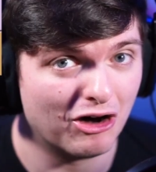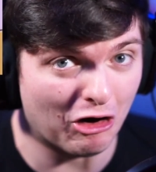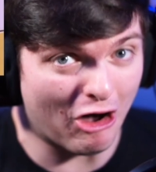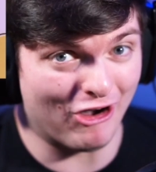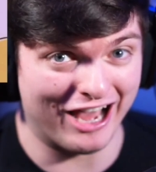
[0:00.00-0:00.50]

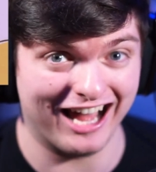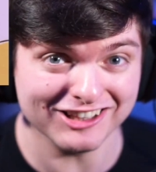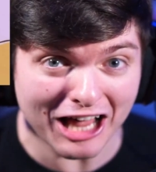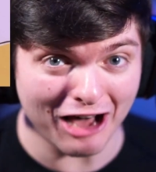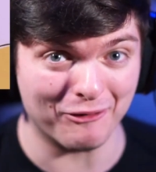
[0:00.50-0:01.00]
Oh,
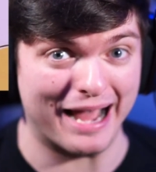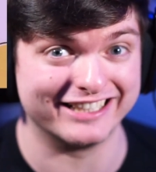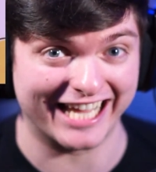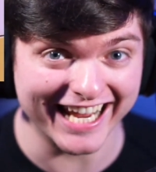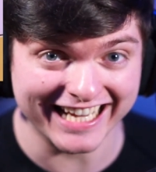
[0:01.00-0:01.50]
hello,
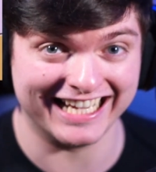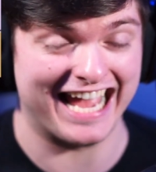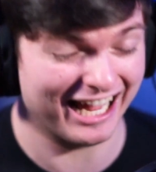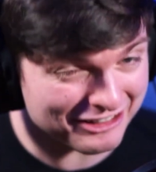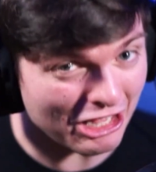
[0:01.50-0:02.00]
Eddy!
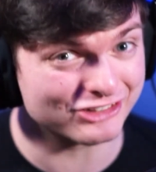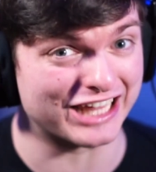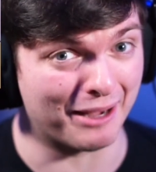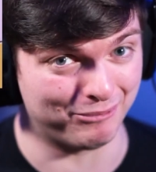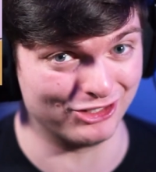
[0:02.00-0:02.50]
Hello,
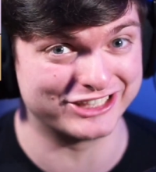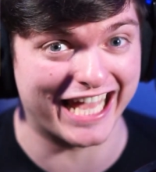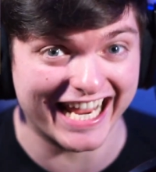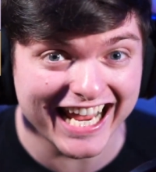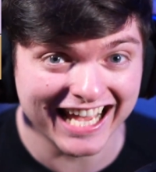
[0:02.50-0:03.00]
Double
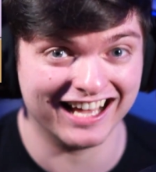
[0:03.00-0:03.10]
D!